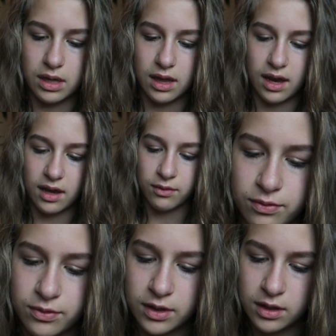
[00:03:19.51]

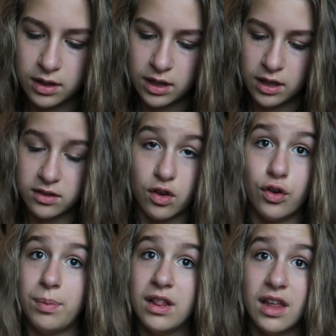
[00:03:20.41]
alive. It's good
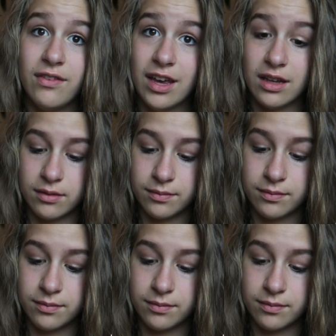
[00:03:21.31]
to be living.